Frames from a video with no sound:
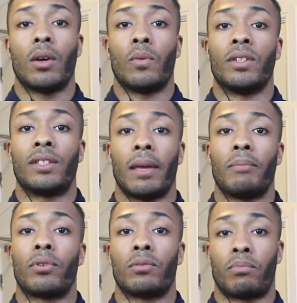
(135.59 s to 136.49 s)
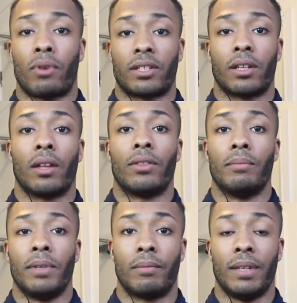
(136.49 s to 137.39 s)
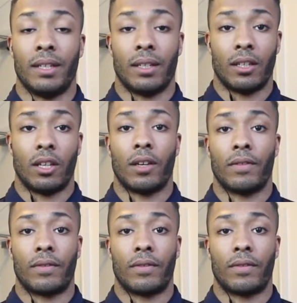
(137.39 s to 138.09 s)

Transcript: which then puts pressure on the median nerve.